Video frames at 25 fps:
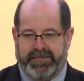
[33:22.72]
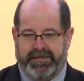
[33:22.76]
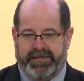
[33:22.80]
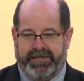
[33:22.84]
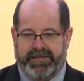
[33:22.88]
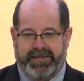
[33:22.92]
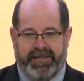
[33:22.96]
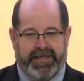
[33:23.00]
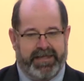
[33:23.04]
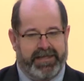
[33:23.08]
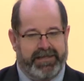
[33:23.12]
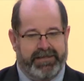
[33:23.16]

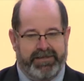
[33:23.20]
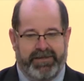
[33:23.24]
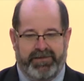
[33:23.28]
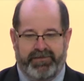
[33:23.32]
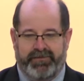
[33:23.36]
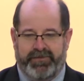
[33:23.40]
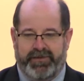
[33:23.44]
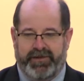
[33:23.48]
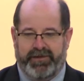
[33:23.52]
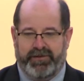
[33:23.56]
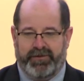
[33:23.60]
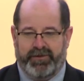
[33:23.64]
Yeah,
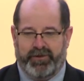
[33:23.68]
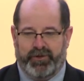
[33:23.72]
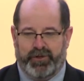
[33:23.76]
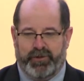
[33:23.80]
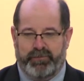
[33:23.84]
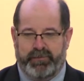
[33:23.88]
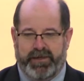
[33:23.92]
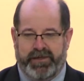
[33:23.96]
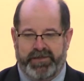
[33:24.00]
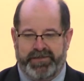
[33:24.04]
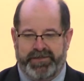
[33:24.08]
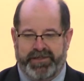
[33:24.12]
you
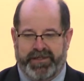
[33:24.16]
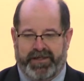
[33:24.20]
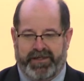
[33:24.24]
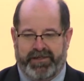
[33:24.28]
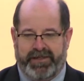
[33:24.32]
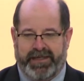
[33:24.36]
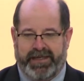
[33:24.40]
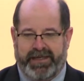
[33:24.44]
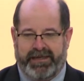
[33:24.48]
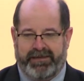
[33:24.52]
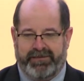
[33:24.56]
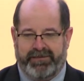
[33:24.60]
almost
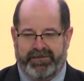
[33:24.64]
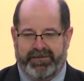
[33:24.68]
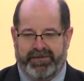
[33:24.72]
got there.